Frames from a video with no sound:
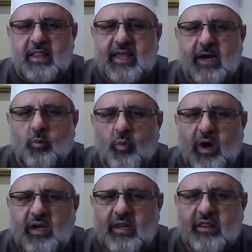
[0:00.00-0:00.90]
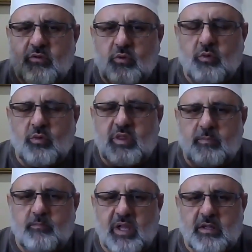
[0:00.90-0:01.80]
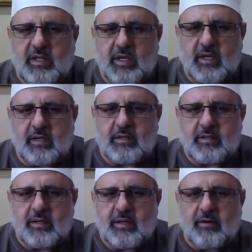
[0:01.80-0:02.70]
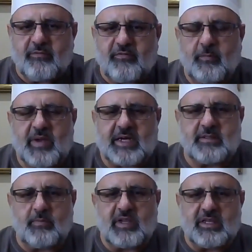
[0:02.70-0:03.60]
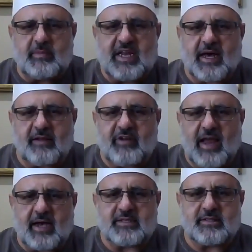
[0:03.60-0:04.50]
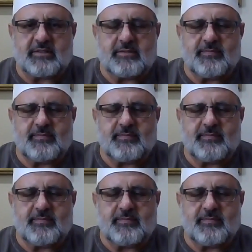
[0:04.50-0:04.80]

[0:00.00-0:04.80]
that went through the building, because the building made out of glass,